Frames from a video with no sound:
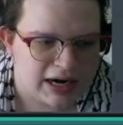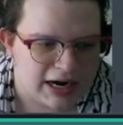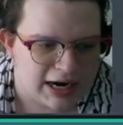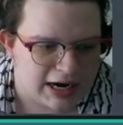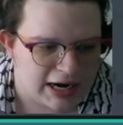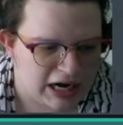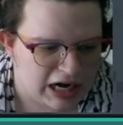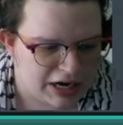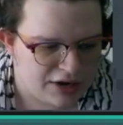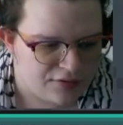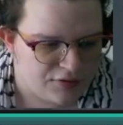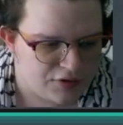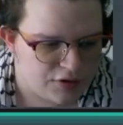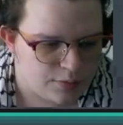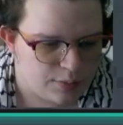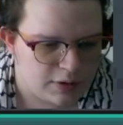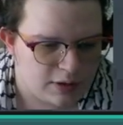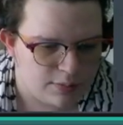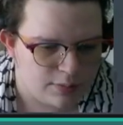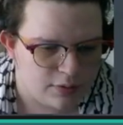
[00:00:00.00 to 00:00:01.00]
after
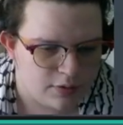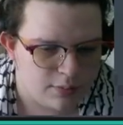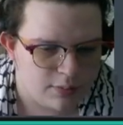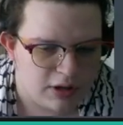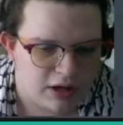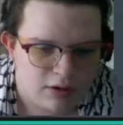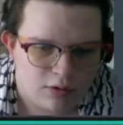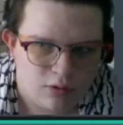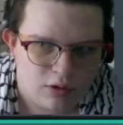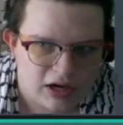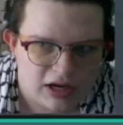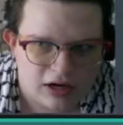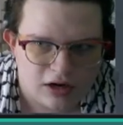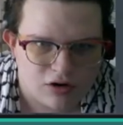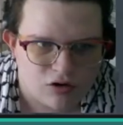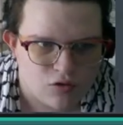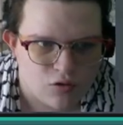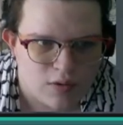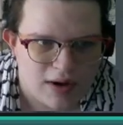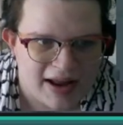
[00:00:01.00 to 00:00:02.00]
people, but we can
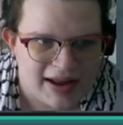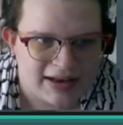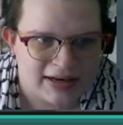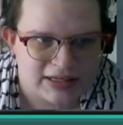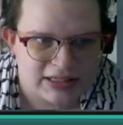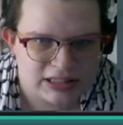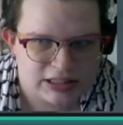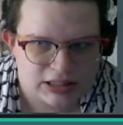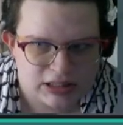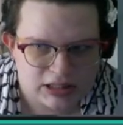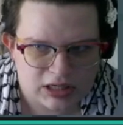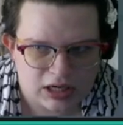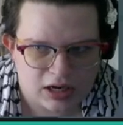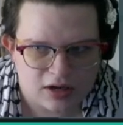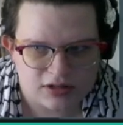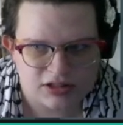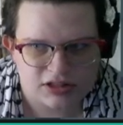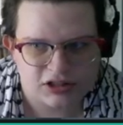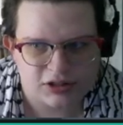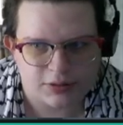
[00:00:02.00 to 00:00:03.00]
grant us
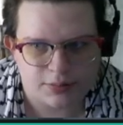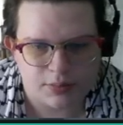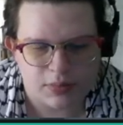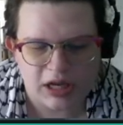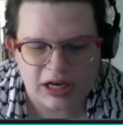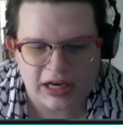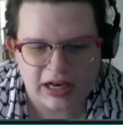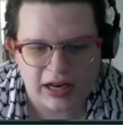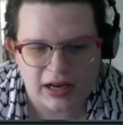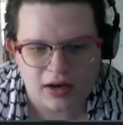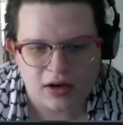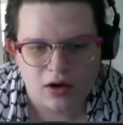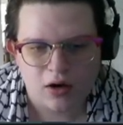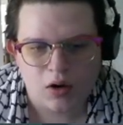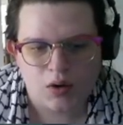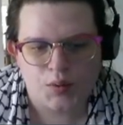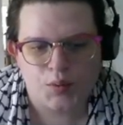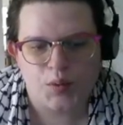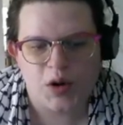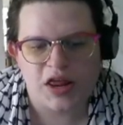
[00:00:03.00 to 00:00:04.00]
some money
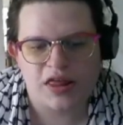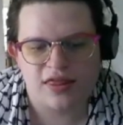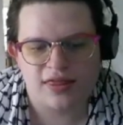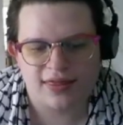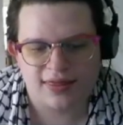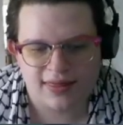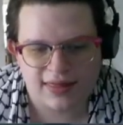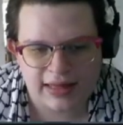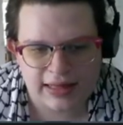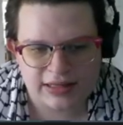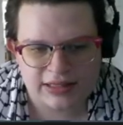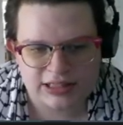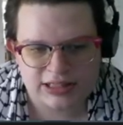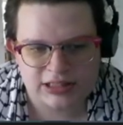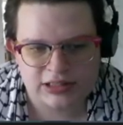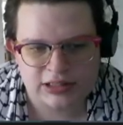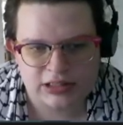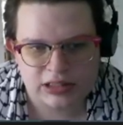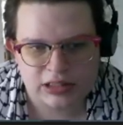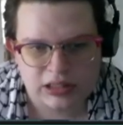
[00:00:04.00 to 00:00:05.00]
with
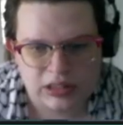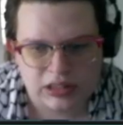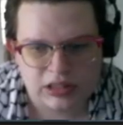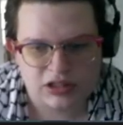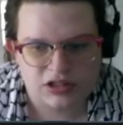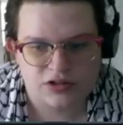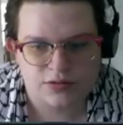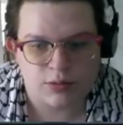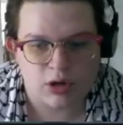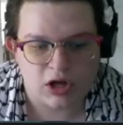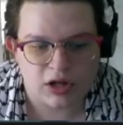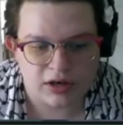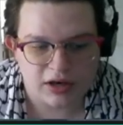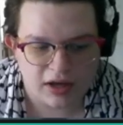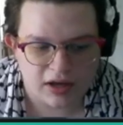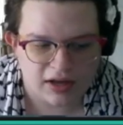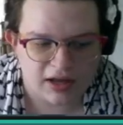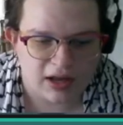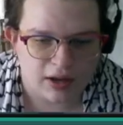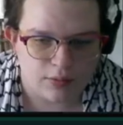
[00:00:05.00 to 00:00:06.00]
this small
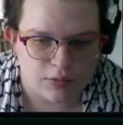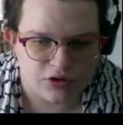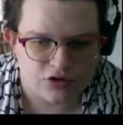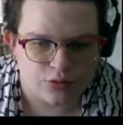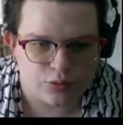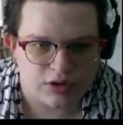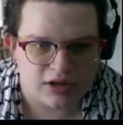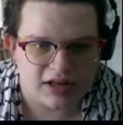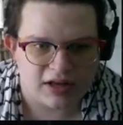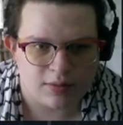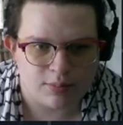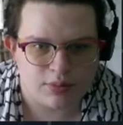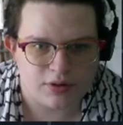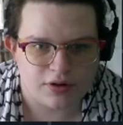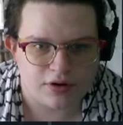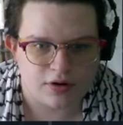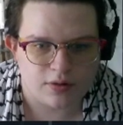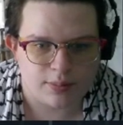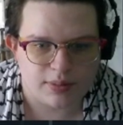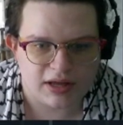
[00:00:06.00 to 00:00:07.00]
nugget, which will help a
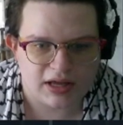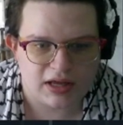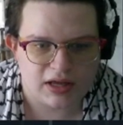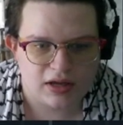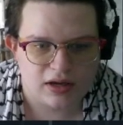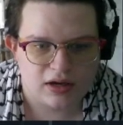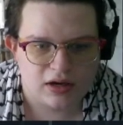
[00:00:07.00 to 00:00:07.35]
little bit.